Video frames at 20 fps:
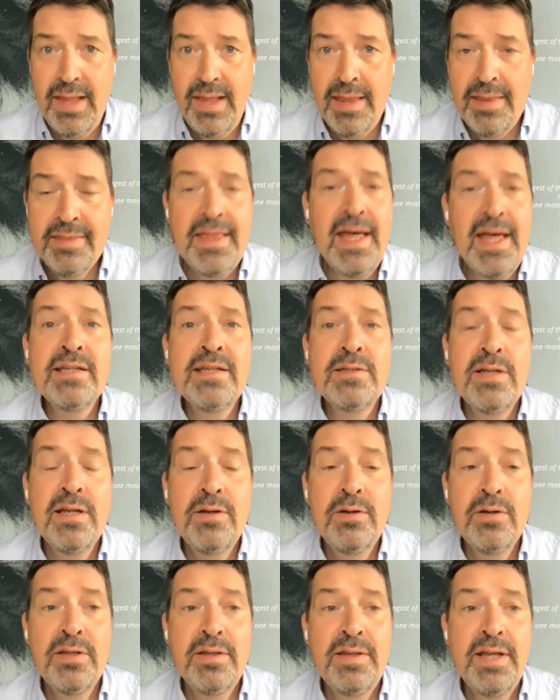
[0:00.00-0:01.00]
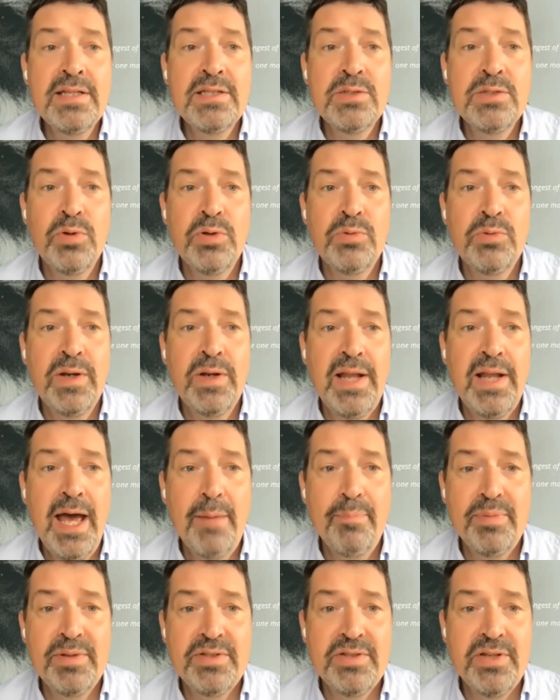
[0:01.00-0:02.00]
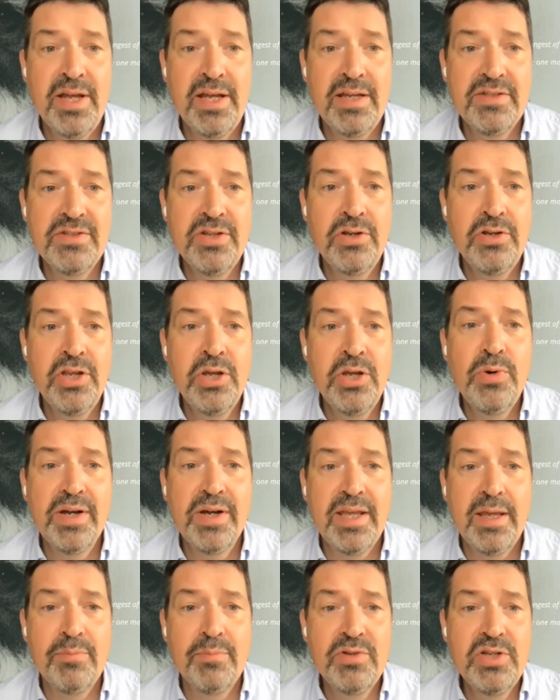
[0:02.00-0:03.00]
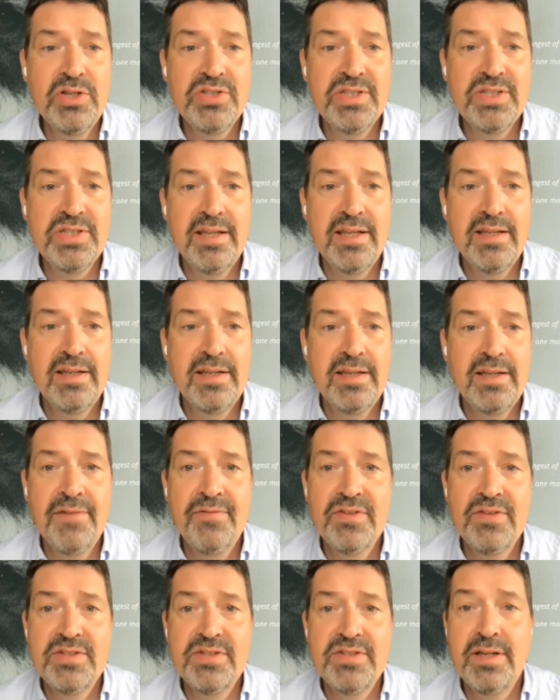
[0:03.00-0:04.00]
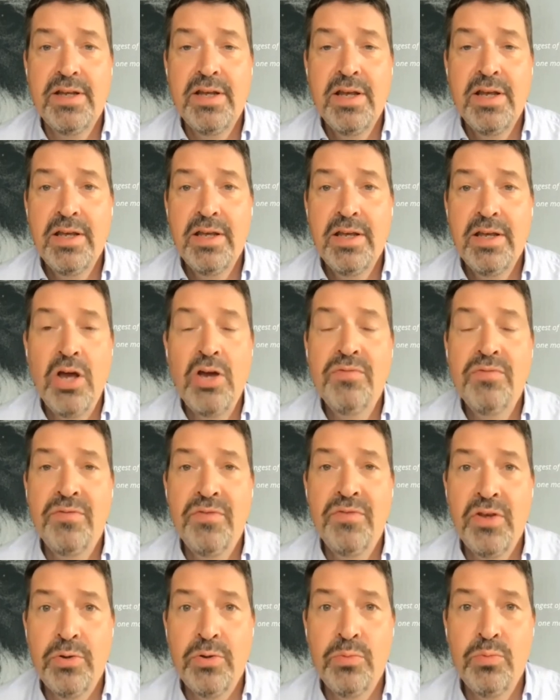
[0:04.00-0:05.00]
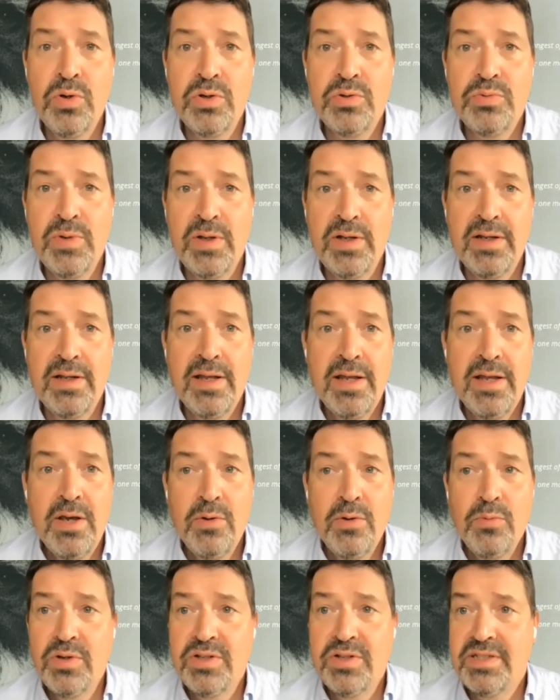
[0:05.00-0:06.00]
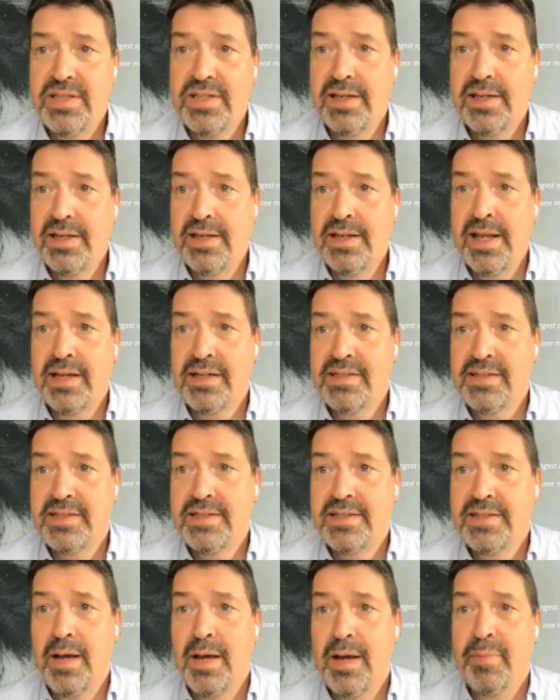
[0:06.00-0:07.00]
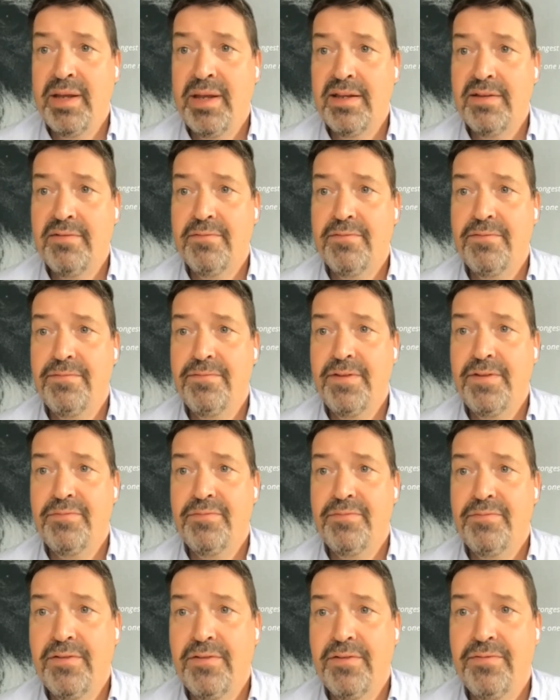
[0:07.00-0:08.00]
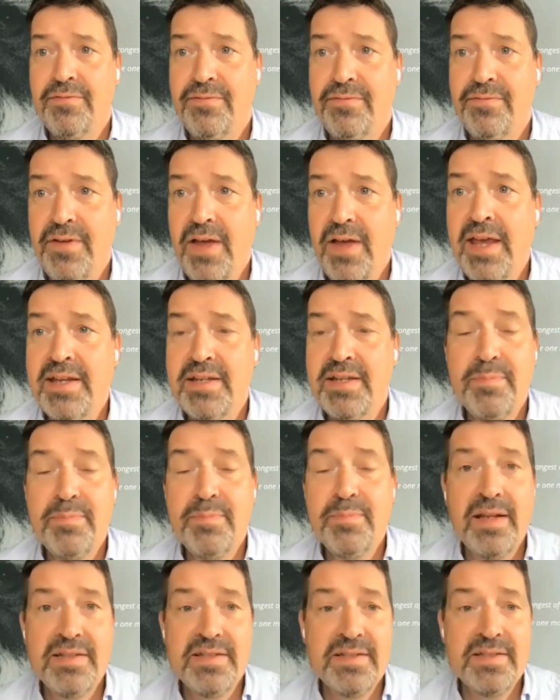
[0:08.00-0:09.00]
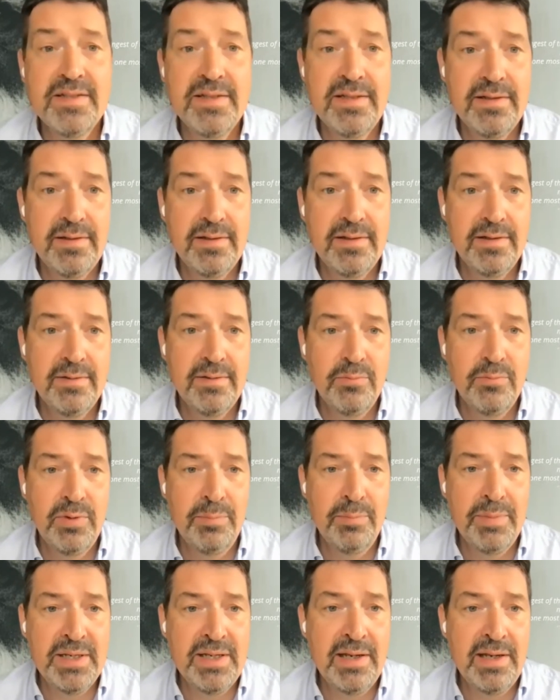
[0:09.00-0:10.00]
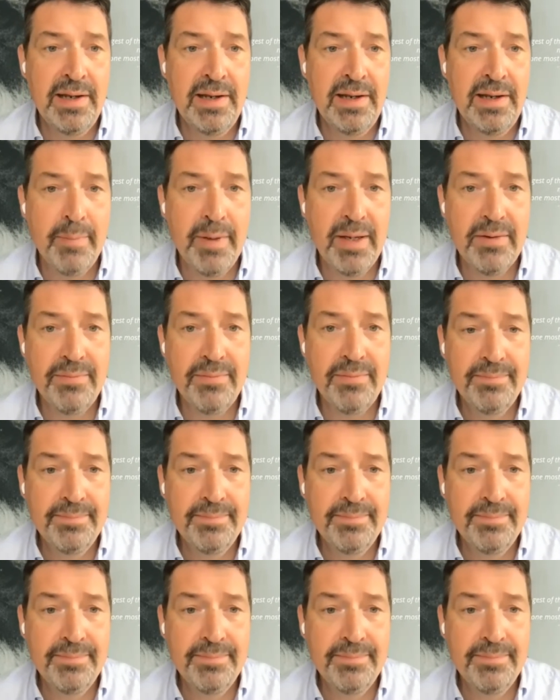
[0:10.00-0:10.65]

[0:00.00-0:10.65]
that's what will happen today. So Joachim, just give us an overview. What's the next coming 58 minutes we'll be dealing about?